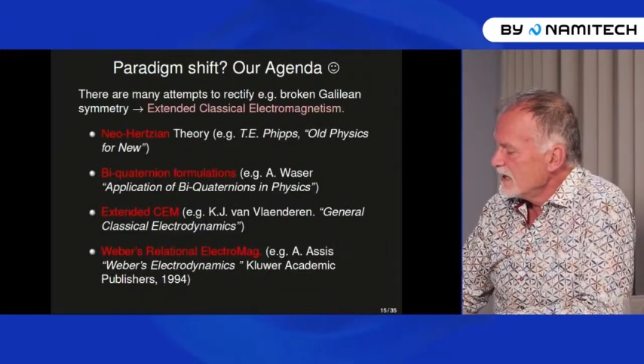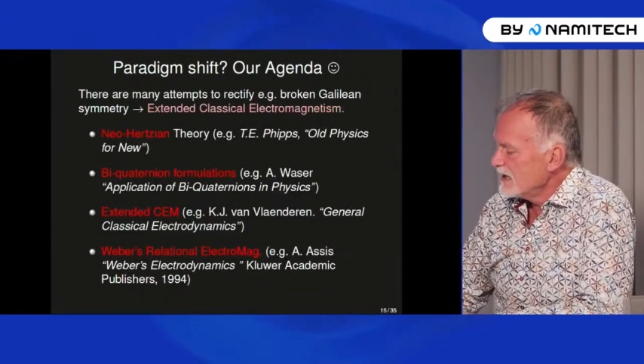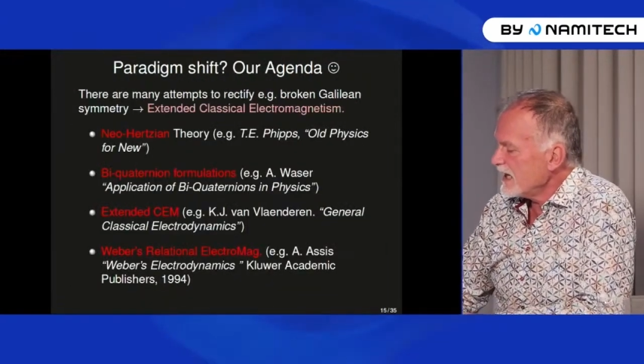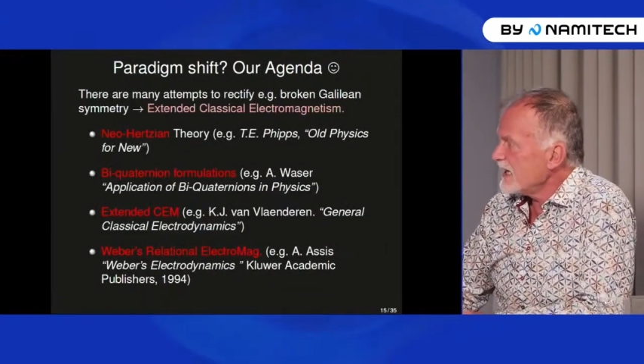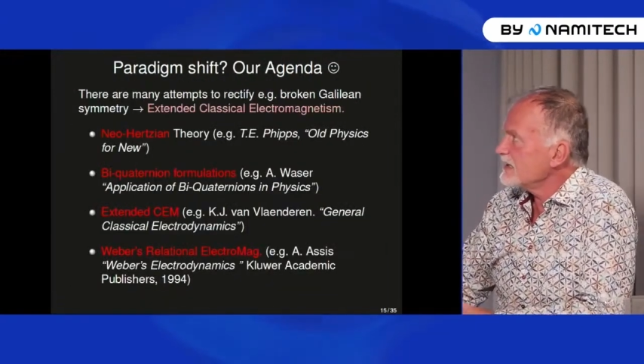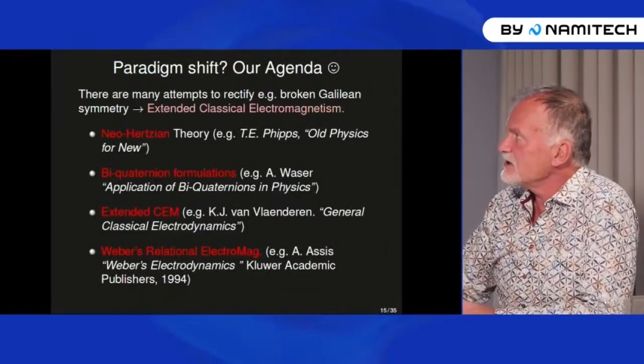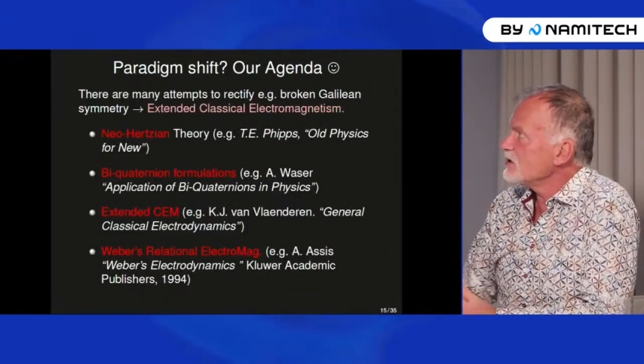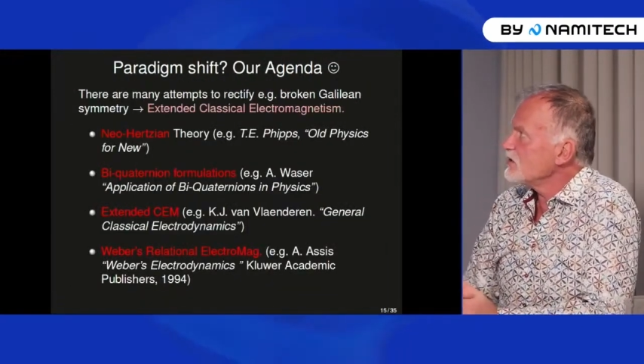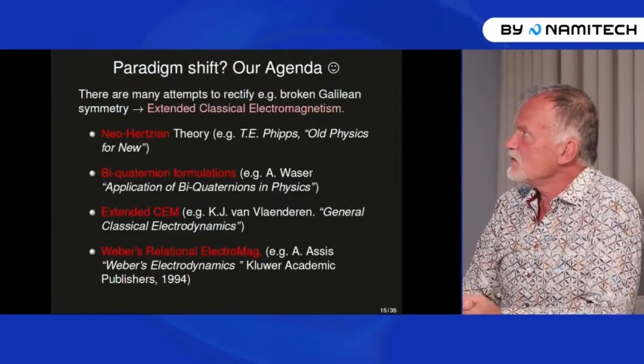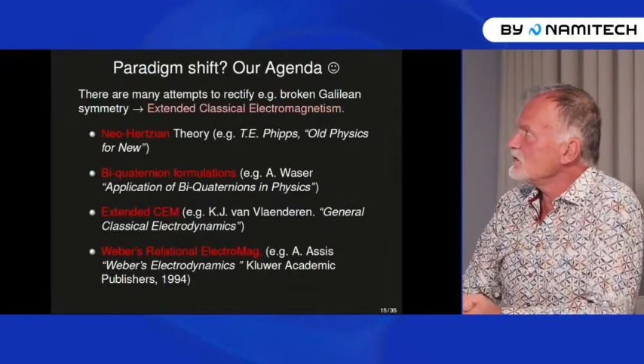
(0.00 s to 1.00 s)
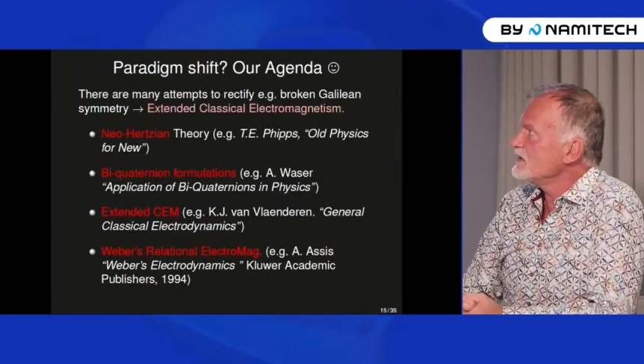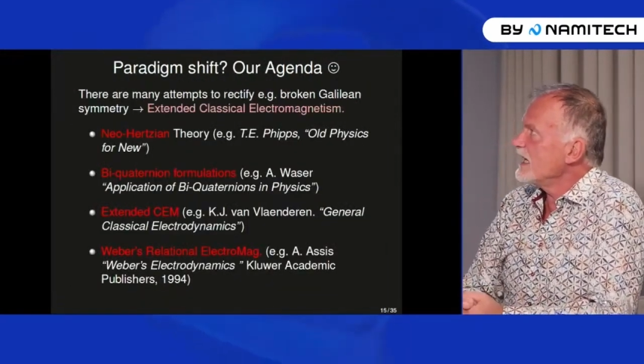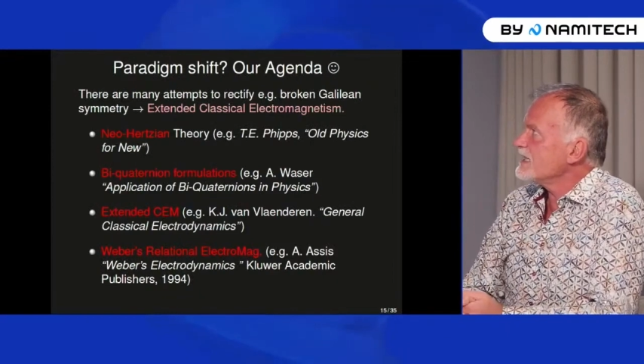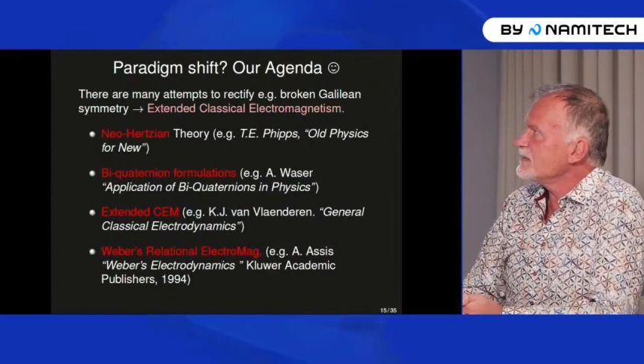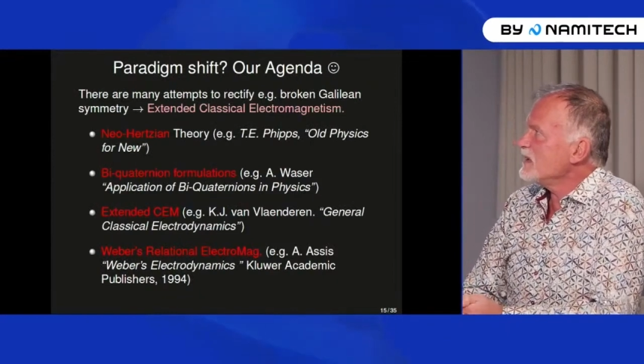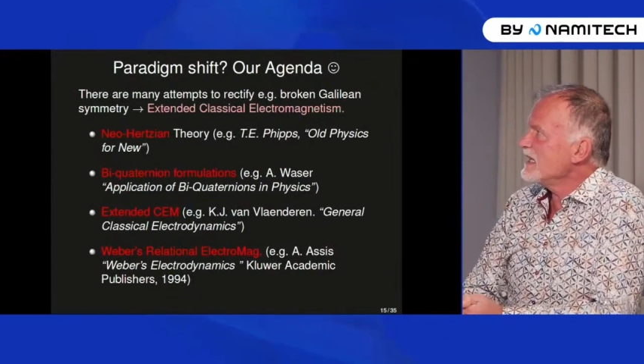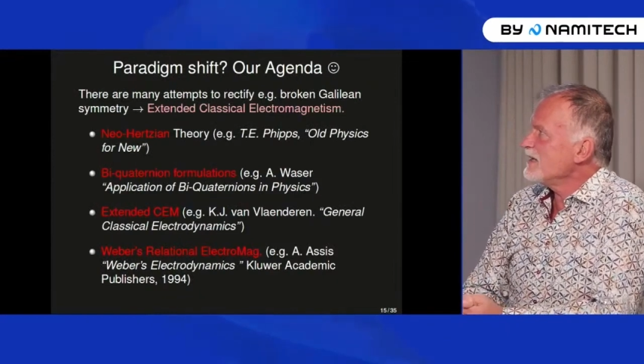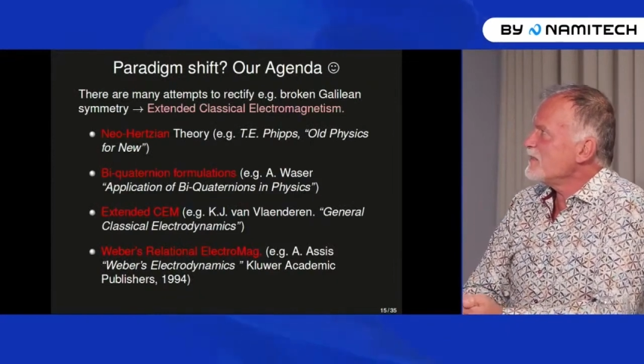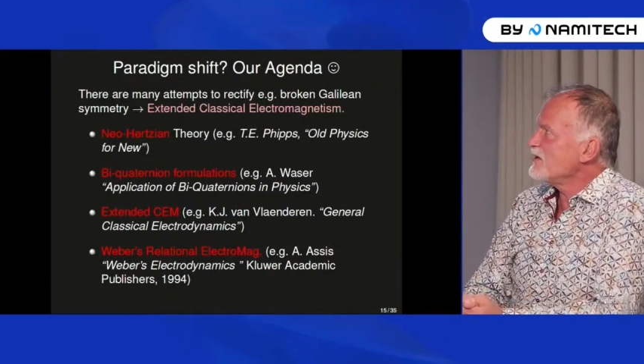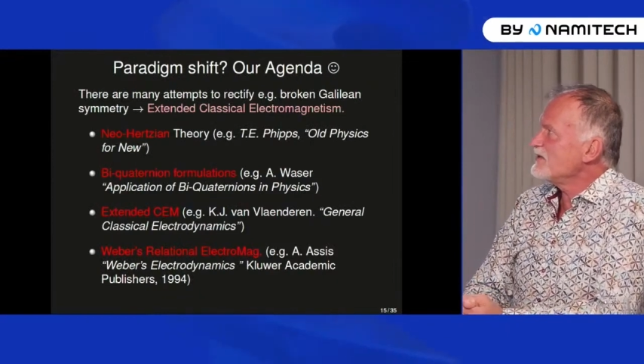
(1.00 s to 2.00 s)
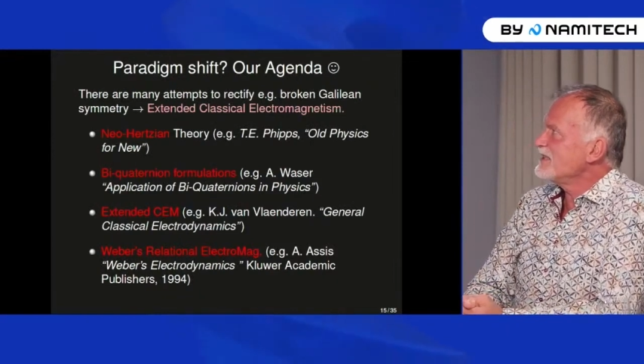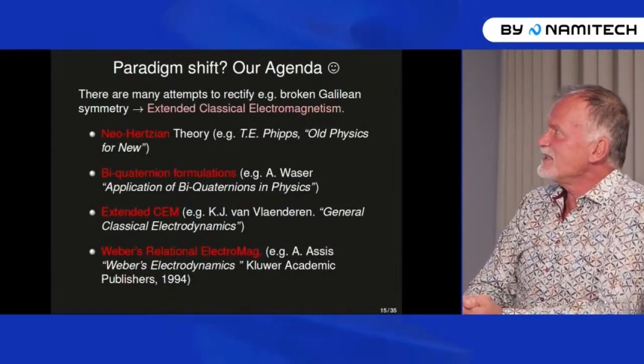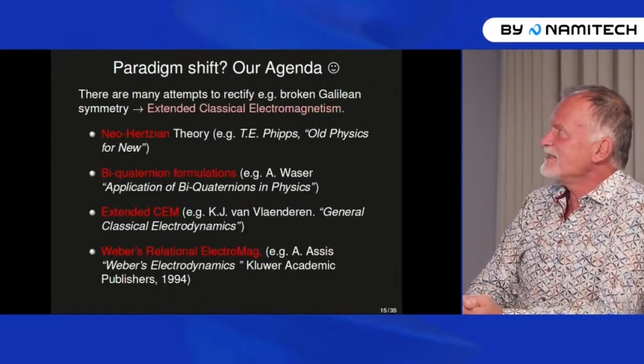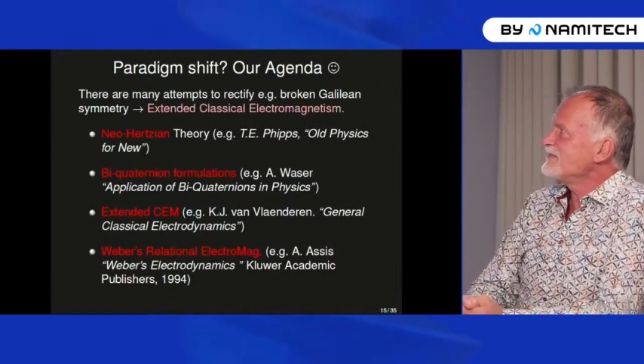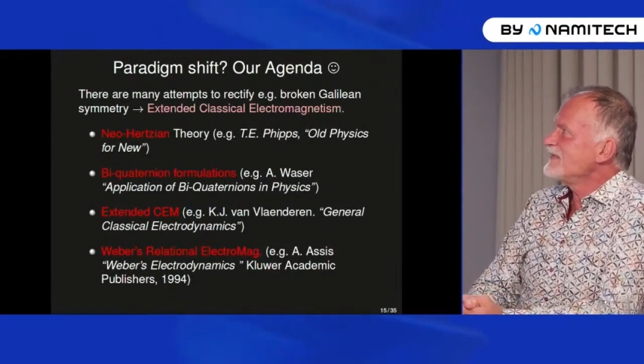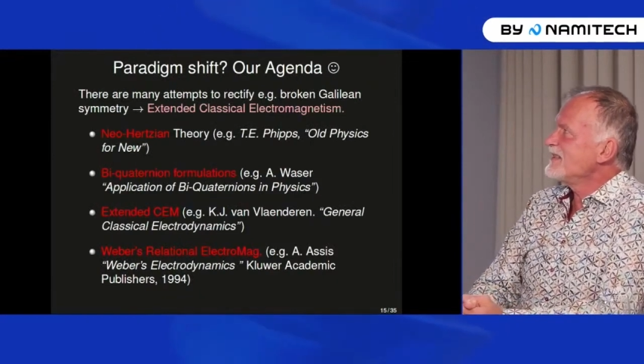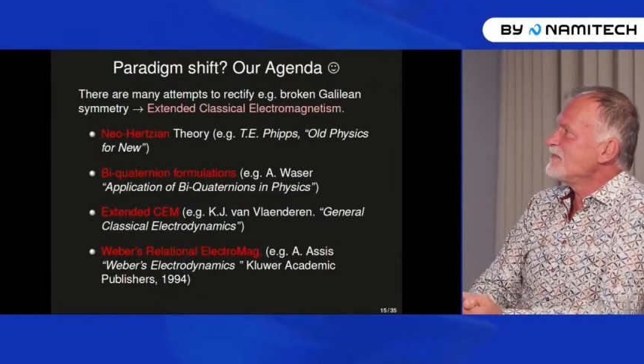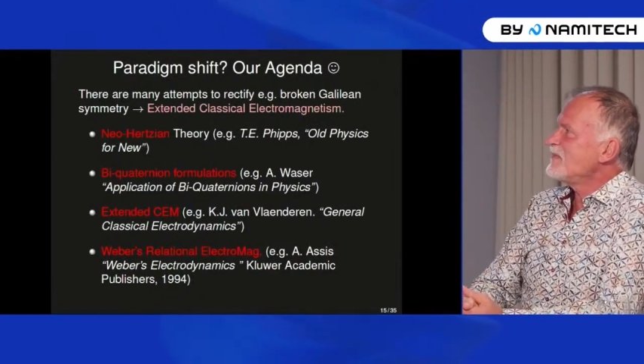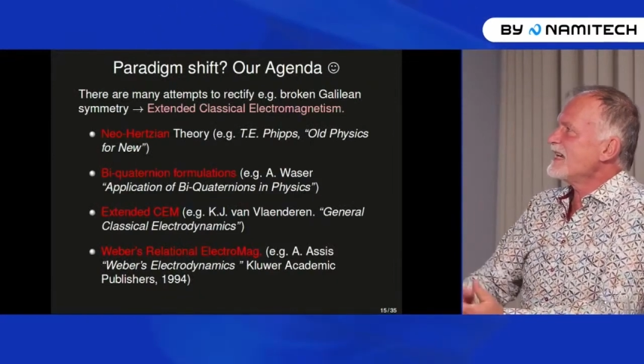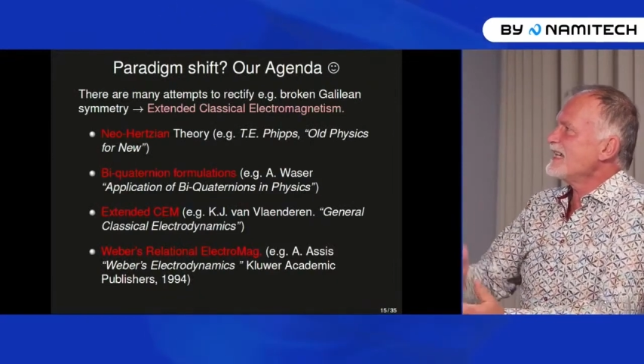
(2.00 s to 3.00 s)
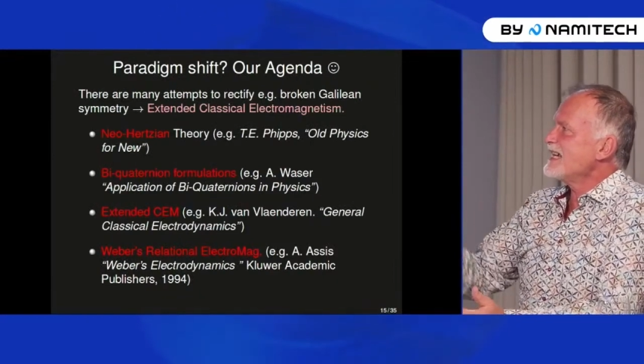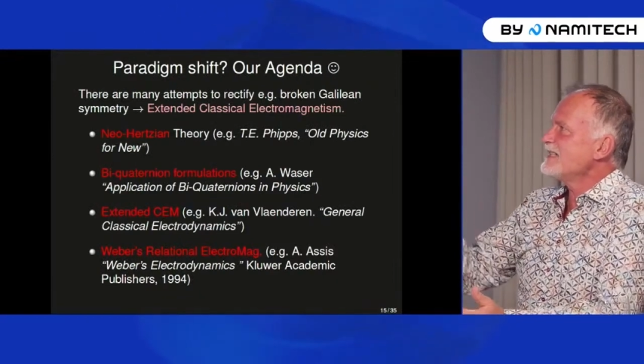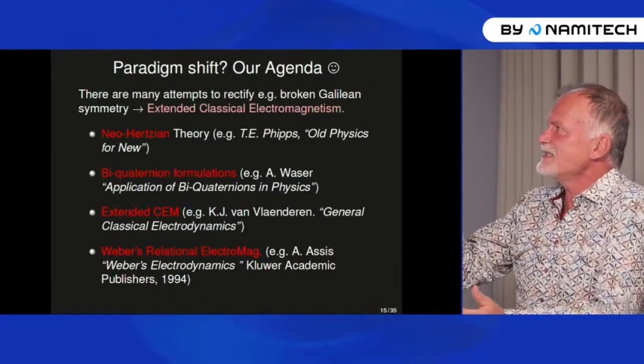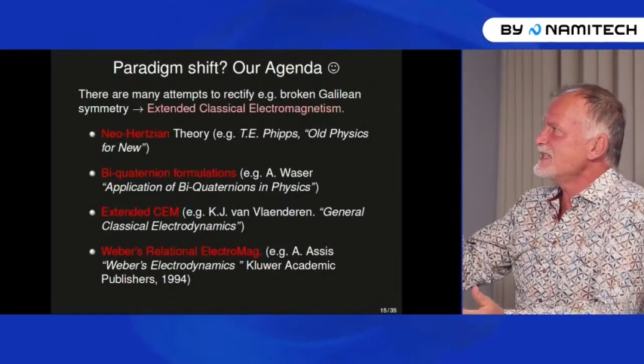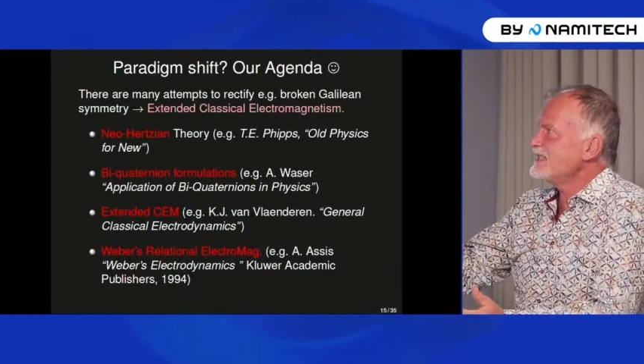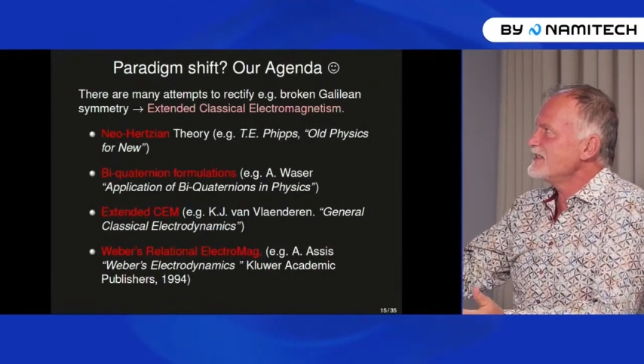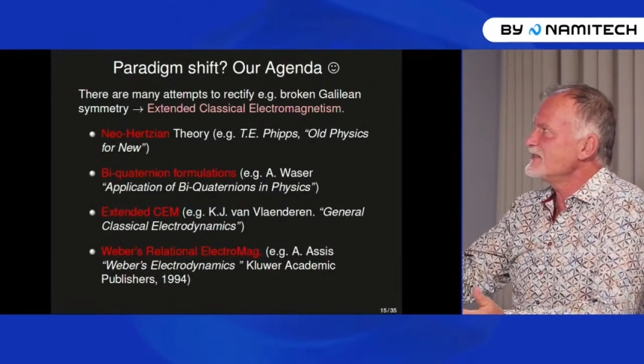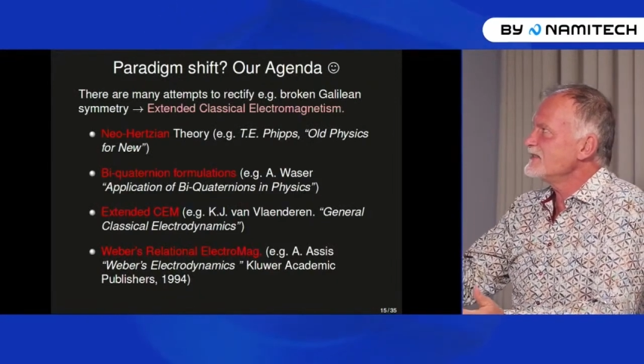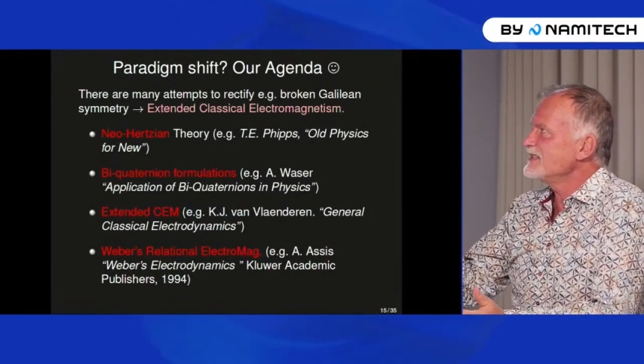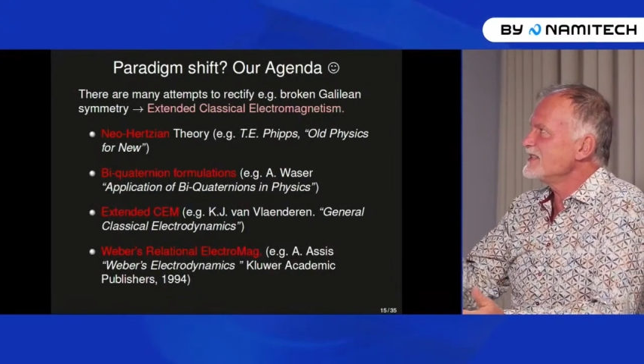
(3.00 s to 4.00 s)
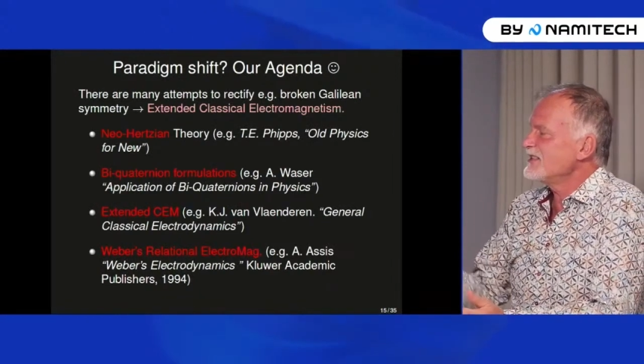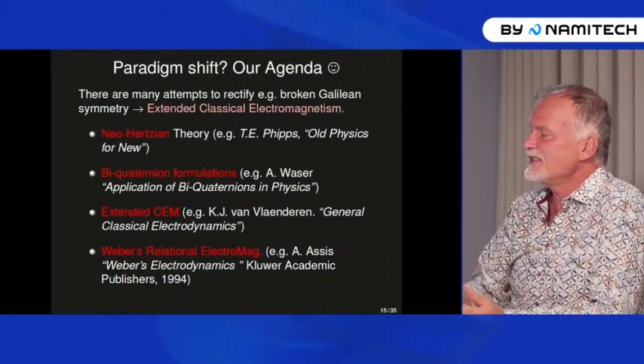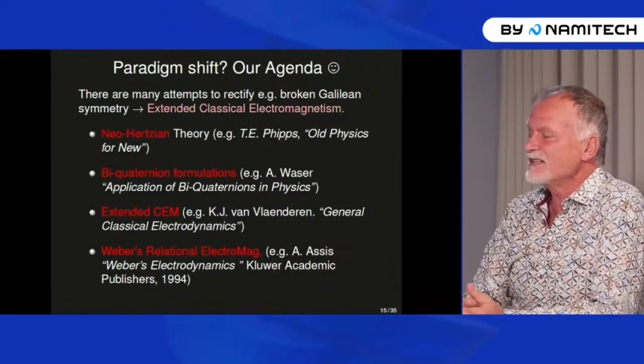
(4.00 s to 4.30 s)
Right, so we are speaking about the paradigm shift,